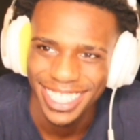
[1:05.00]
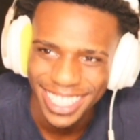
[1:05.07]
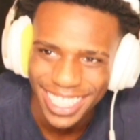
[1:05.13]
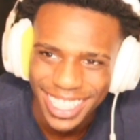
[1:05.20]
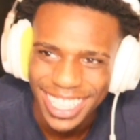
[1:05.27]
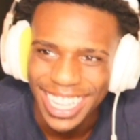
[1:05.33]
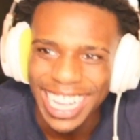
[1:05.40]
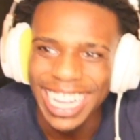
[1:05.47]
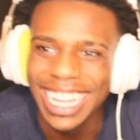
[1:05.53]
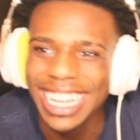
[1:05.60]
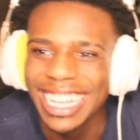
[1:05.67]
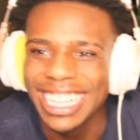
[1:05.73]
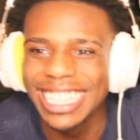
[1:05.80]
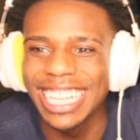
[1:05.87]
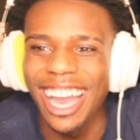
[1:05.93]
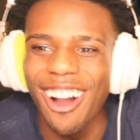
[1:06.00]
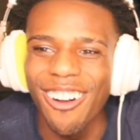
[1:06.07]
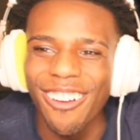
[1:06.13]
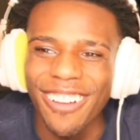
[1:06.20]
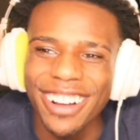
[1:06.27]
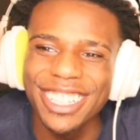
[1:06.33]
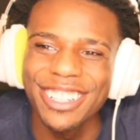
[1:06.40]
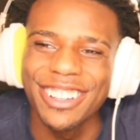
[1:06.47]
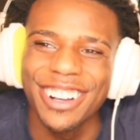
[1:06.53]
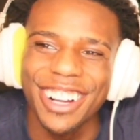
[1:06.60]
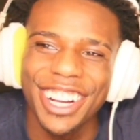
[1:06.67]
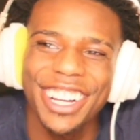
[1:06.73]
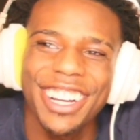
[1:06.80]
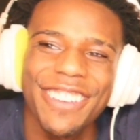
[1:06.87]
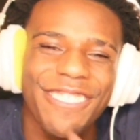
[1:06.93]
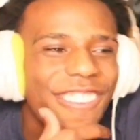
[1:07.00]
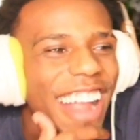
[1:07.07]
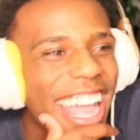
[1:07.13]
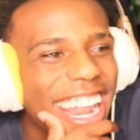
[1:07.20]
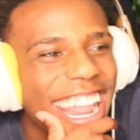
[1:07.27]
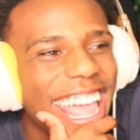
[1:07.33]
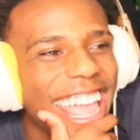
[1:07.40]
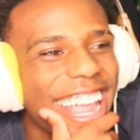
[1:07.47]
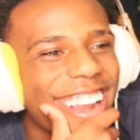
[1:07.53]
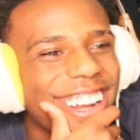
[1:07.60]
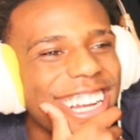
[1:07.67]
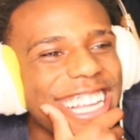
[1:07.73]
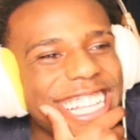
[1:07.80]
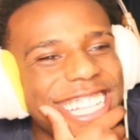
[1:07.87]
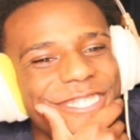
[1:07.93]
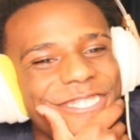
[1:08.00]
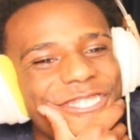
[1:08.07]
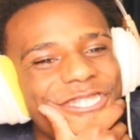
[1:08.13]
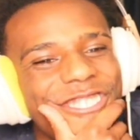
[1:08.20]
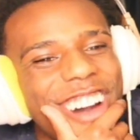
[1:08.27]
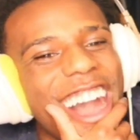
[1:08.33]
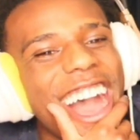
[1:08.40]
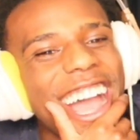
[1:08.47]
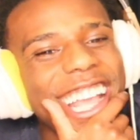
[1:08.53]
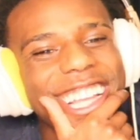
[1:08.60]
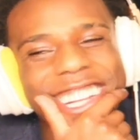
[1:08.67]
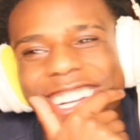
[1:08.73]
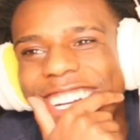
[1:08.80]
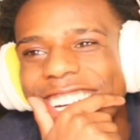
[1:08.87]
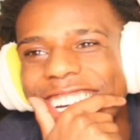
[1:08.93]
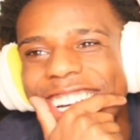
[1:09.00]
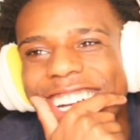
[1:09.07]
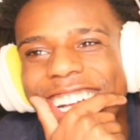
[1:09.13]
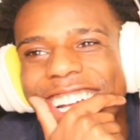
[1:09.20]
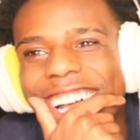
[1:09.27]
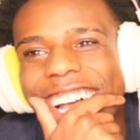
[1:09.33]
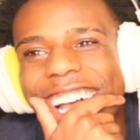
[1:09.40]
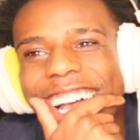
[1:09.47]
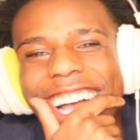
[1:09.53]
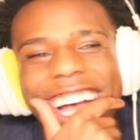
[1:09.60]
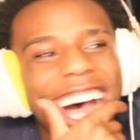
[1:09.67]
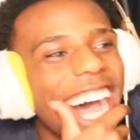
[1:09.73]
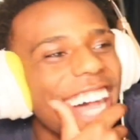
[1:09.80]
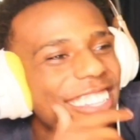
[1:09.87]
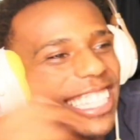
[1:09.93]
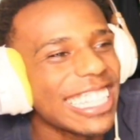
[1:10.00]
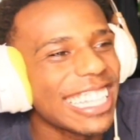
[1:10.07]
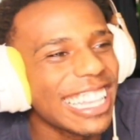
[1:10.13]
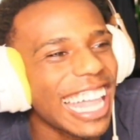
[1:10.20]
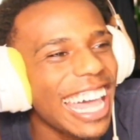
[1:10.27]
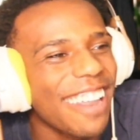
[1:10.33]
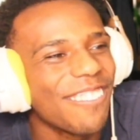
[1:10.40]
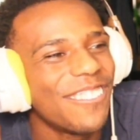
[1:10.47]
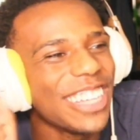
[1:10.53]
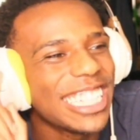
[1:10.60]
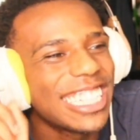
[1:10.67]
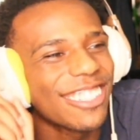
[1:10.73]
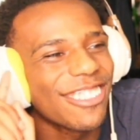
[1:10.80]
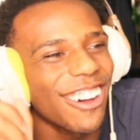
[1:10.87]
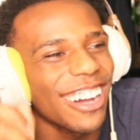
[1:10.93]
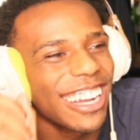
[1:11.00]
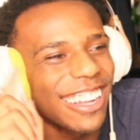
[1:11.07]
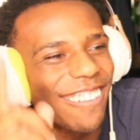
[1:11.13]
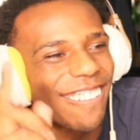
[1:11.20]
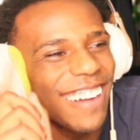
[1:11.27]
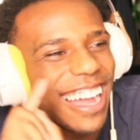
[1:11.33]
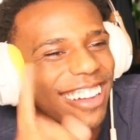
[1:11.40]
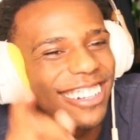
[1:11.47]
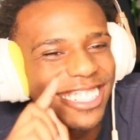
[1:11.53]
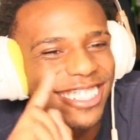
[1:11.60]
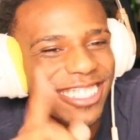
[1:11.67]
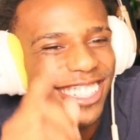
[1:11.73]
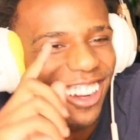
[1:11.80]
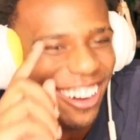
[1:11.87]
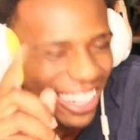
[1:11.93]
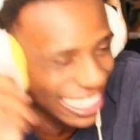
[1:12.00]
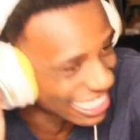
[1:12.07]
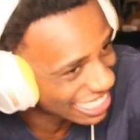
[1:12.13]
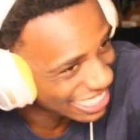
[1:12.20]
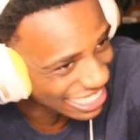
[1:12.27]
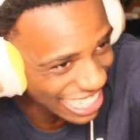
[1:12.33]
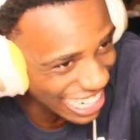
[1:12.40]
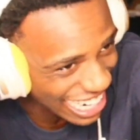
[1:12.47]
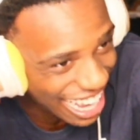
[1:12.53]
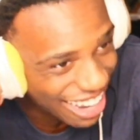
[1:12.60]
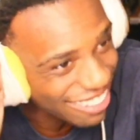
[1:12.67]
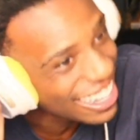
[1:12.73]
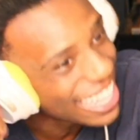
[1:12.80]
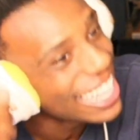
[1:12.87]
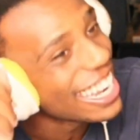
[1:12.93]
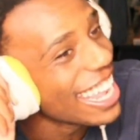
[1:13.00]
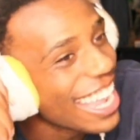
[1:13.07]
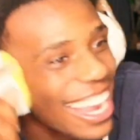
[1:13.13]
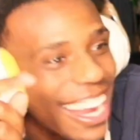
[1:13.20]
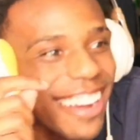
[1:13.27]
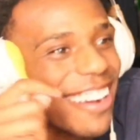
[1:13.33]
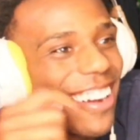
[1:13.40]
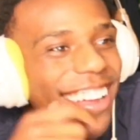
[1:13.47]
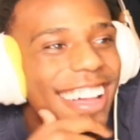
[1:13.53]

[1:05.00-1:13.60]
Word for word: yeah, yeah. Yo, dude, her red hair is fire. I've seen a lot of walking around in New York that got red hair,